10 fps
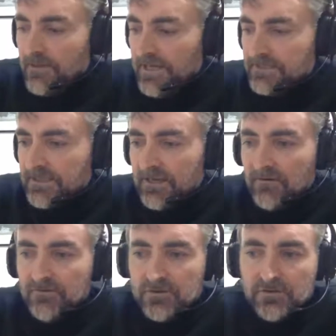Thanks,
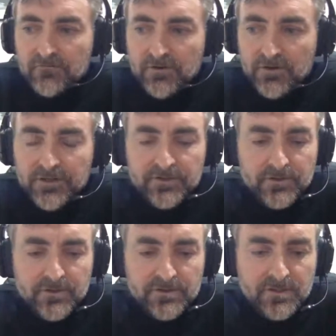Carlo, for, for your
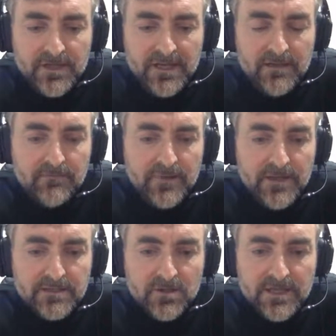introduction. I'm
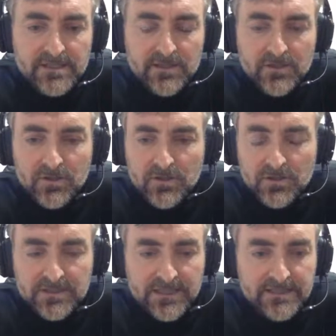
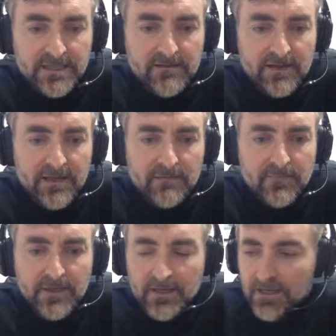Escolástico Sánchez. I
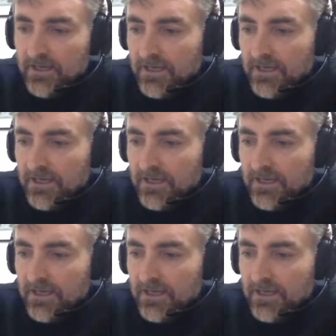am the